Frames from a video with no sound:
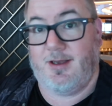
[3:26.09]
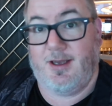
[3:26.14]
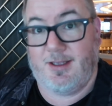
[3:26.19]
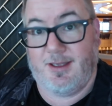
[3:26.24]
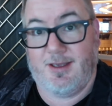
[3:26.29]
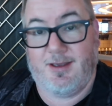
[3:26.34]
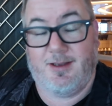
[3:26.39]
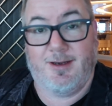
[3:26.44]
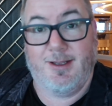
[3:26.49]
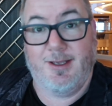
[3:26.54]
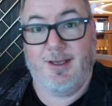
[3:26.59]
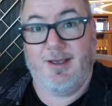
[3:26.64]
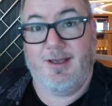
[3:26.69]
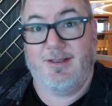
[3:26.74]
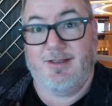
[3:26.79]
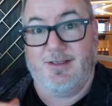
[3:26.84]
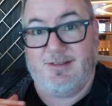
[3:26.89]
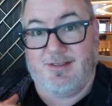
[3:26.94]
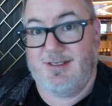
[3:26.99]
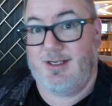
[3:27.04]
Again,
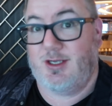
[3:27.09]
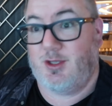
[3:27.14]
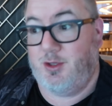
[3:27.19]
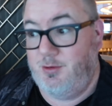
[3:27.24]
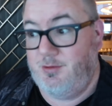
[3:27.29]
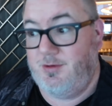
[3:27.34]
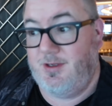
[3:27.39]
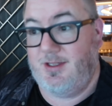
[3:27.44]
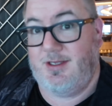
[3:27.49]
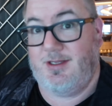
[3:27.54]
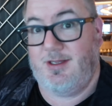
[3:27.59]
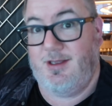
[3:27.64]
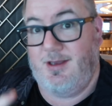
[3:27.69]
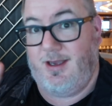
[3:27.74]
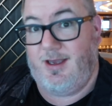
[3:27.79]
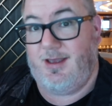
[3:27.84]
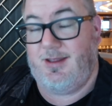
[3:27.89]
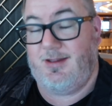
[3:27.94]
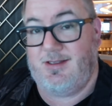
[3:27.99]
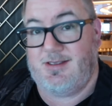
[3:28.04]
this is included.
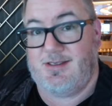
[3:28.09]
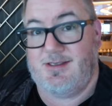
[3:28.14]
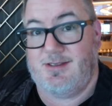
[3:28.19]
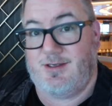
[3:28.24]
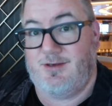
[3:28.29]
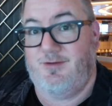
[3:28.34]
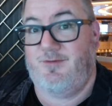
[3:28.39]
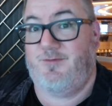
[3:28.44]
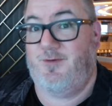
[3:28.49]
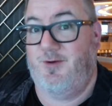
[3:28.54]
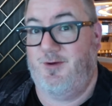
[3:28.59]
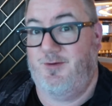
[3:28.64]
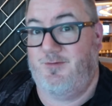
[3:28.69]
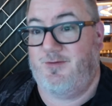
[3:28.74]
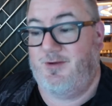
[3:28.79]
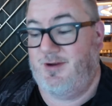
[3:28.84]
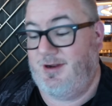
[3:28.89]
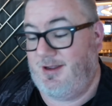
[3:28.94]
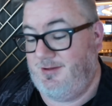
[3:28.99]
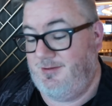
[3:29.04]
This is good food
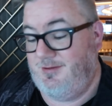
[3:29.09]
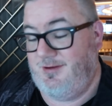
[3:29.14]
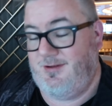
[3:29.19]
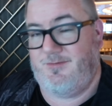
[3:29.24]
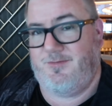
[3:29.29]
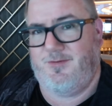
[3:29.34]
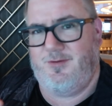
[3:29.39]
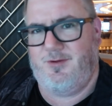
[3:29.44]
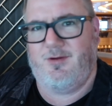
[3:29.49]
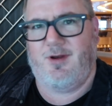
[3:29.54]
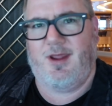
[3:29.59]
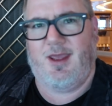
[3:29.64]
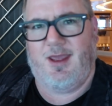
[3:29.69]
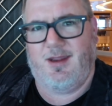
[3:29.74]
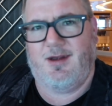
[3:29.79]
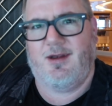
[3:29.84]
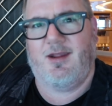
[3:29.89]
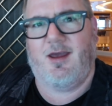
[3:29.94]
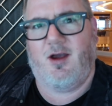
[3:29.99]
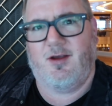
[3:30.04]
for included food,
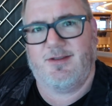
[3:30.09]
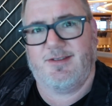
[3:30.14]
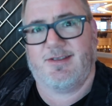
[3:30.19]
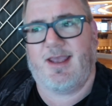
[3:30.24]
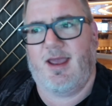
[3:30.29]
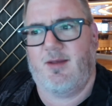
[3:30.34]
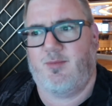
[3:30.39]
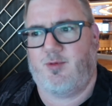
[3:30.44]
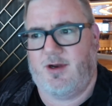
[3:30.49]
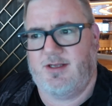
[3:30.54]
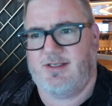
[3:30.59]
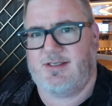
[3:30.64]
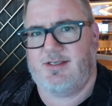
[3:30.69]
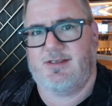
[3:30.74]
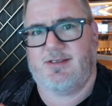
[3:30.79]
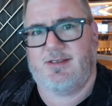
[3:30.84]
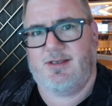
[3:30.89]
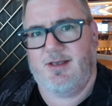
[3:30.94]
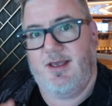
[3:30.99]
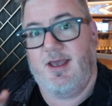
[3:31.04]
and on Sky
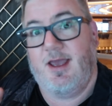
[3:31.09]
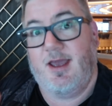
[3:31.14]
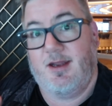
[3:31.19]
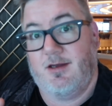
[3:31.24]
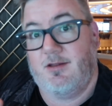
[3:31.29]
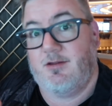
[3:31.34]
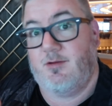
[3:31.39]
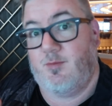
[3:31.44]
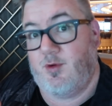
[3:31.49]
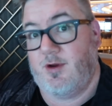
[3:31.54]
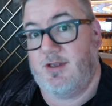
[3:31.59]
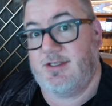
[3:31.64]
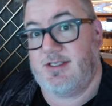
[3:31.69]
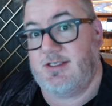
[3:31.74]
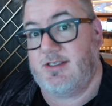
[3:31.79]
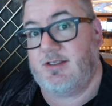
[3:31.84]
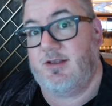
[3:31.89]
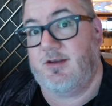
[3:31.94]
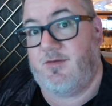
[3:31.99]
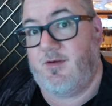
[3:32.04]
Princess and other
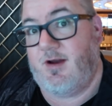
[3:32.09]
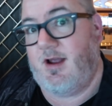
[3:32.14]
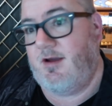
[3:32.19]
Princess, look for